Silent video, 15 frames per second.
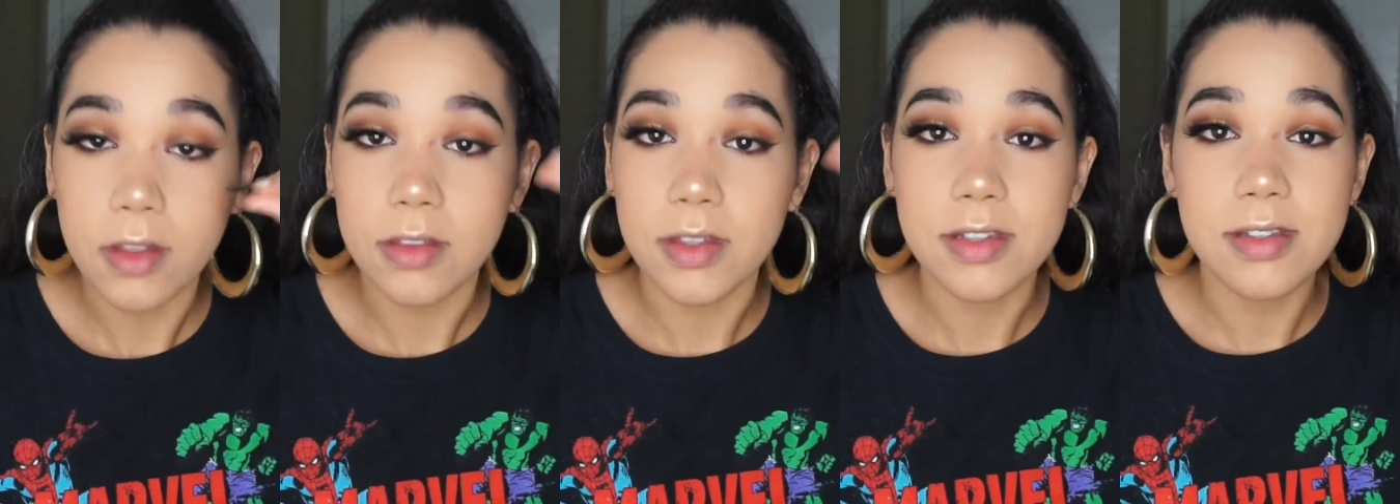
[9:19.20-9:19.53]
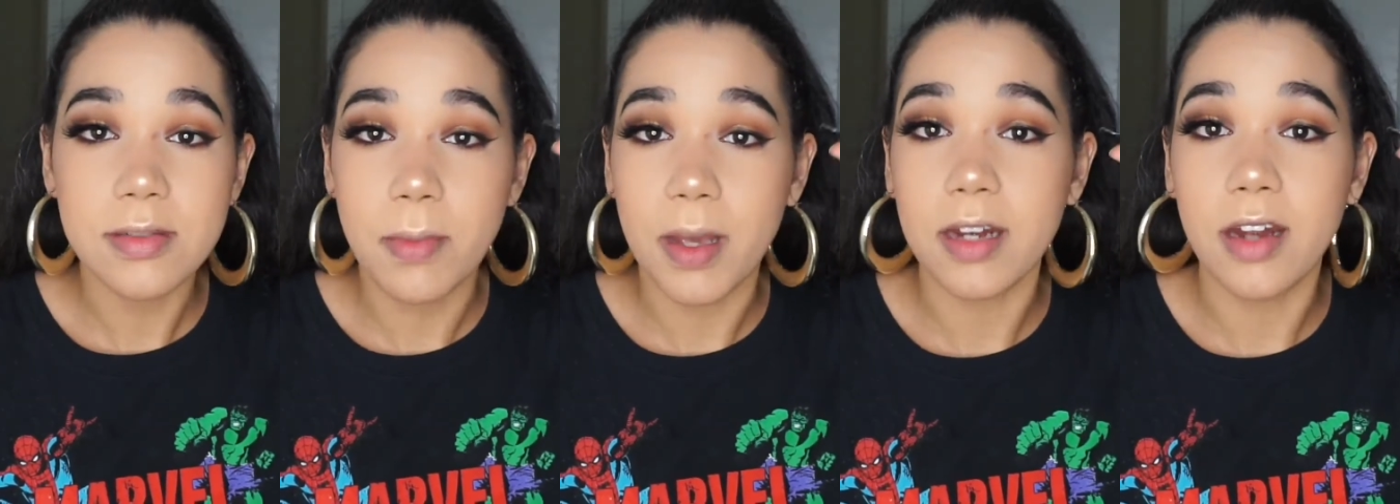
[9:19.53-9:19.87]
This
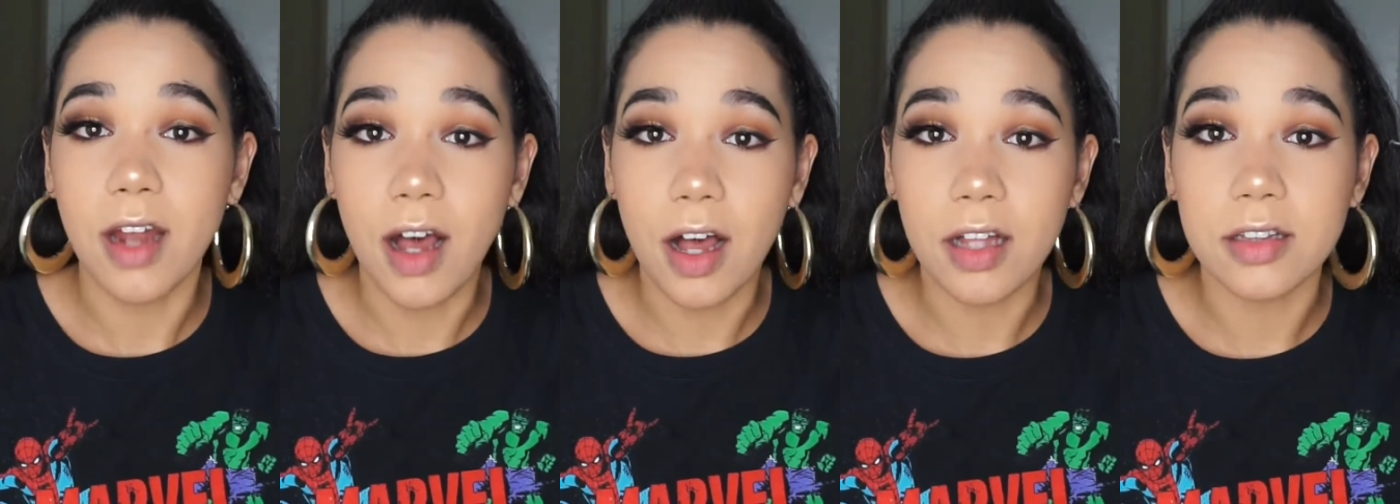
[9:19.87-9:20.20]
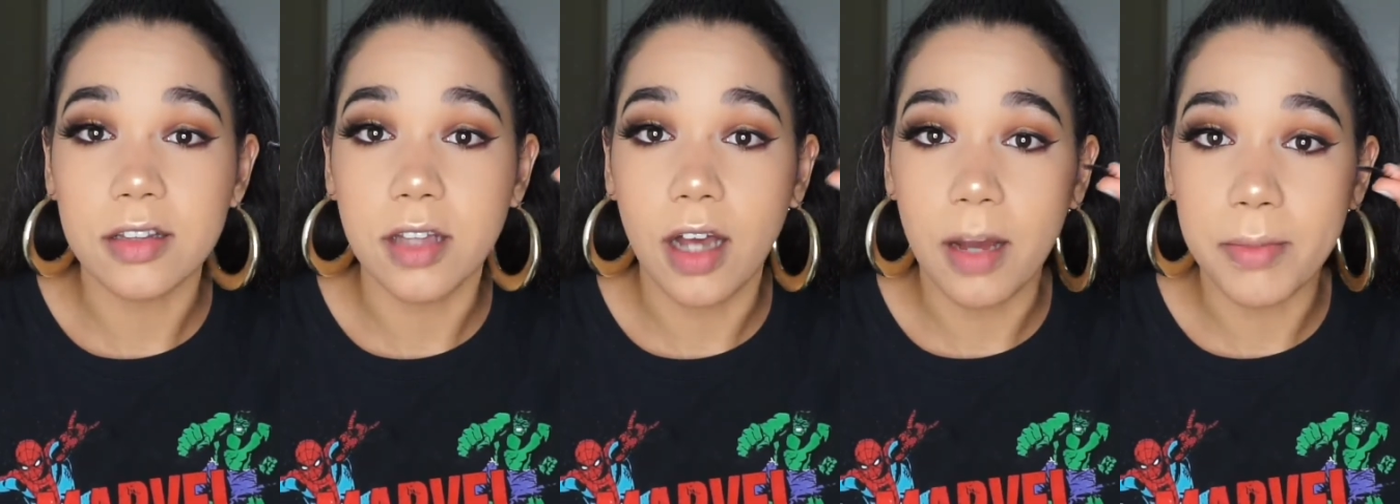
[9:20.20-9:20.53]
is my
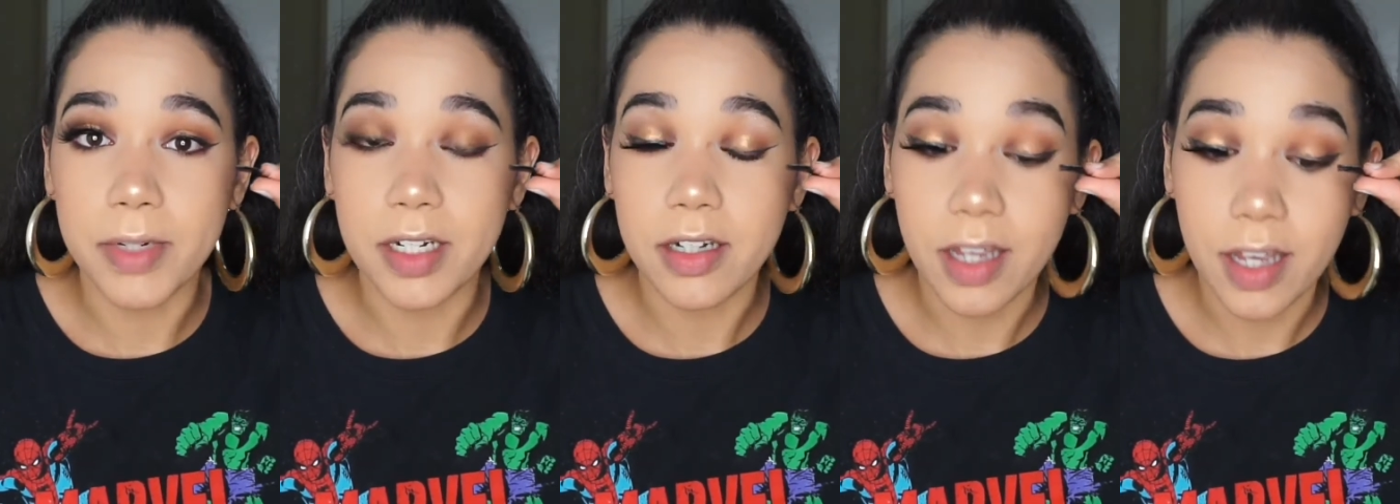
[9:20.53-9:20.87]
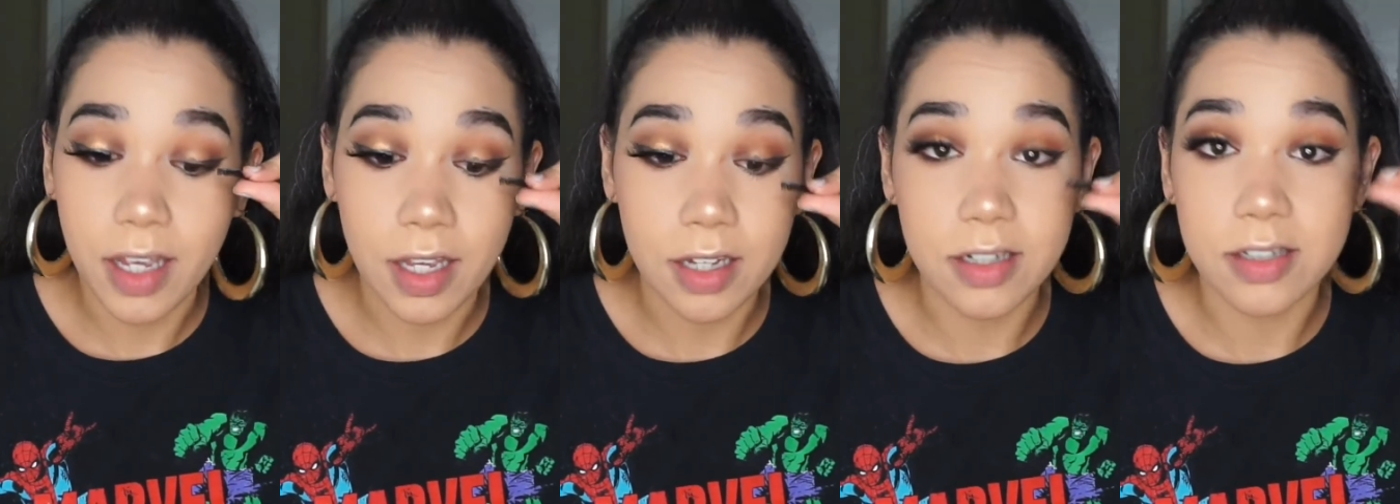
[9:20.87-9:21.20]
non-dominant
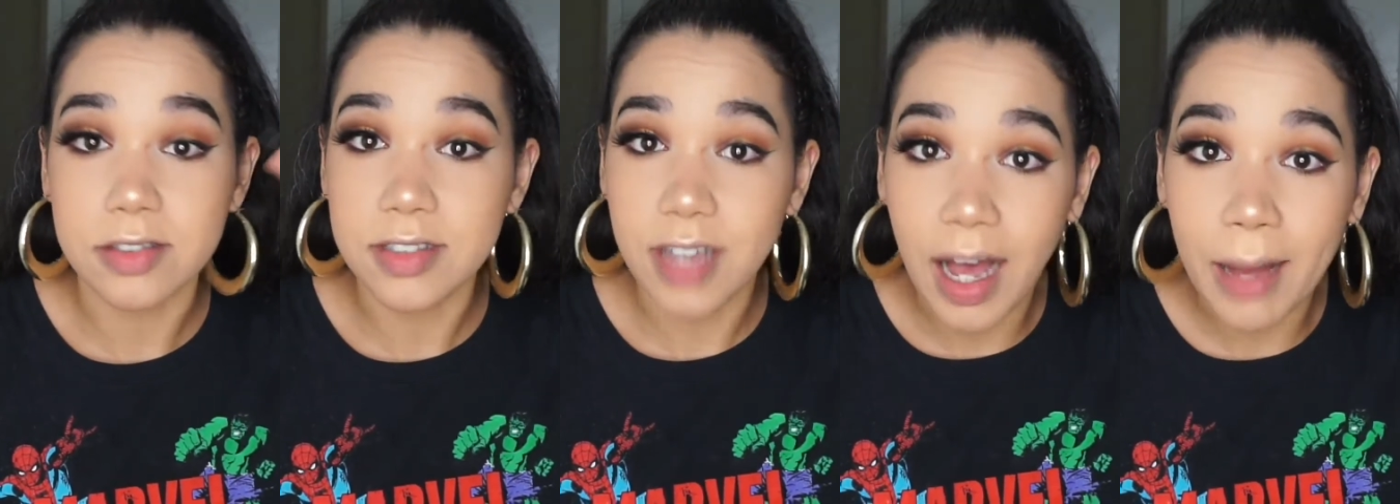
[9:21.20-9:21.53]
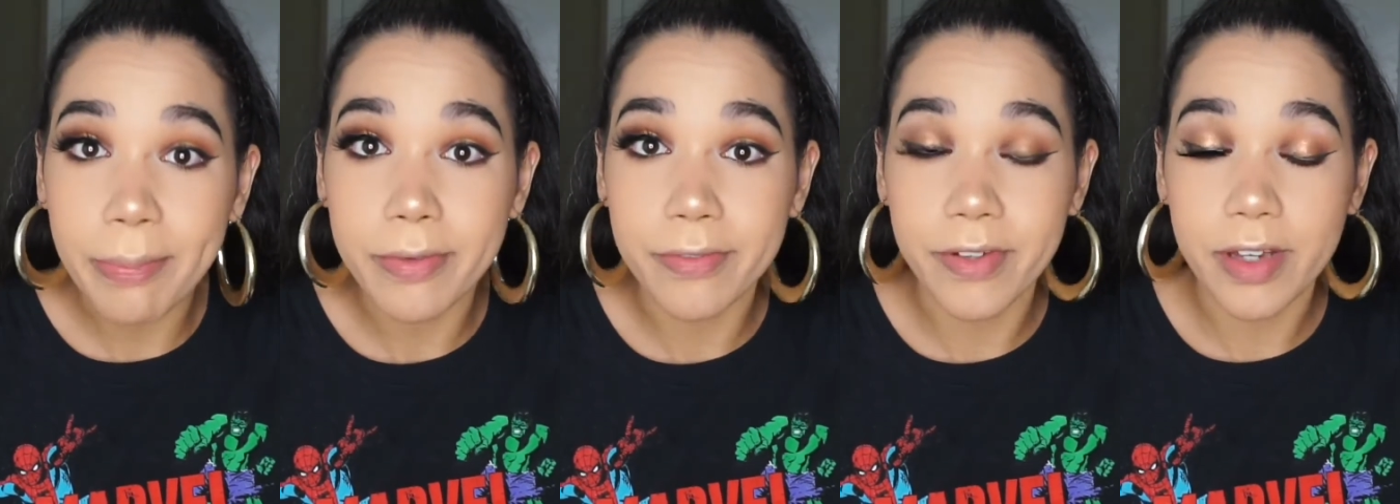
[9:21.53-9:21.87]
hand on top
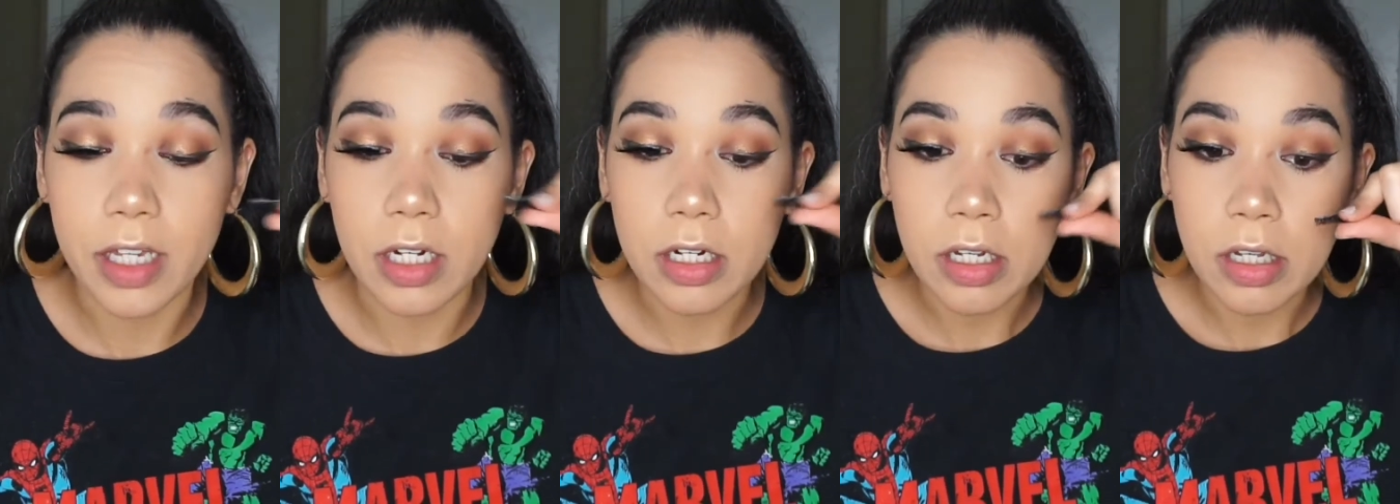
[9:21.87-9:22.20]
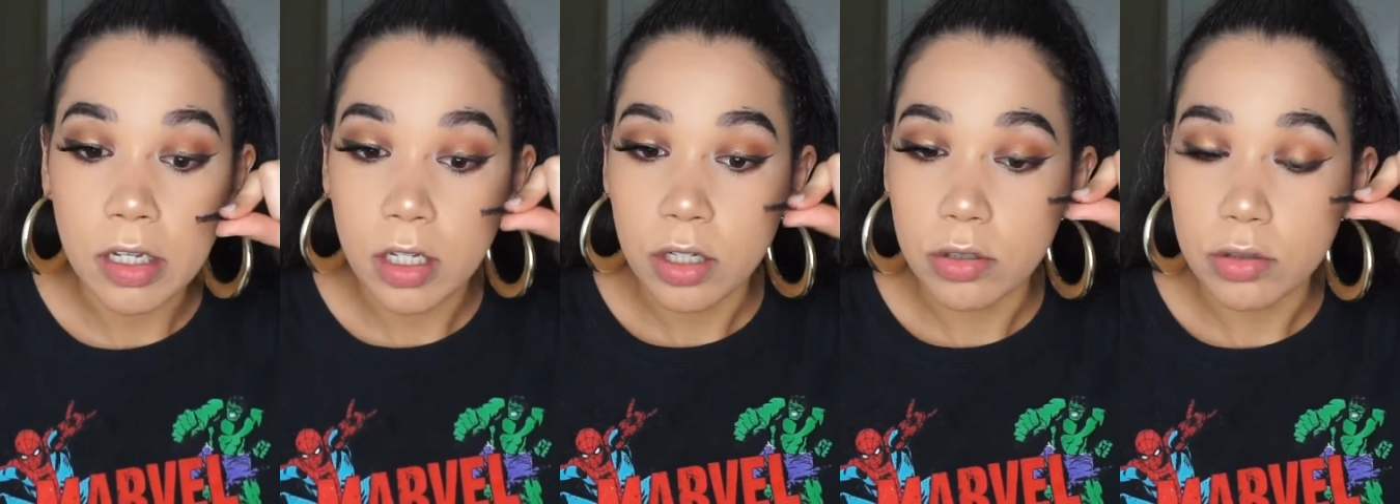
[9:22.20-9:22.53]
of it.
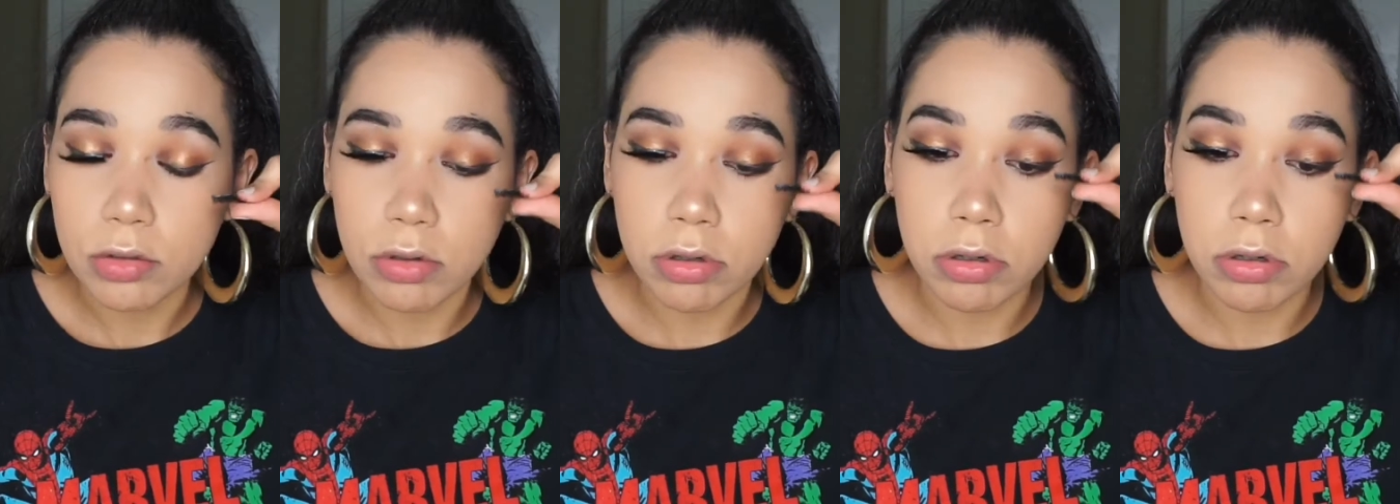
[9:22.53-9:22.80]
Ooh.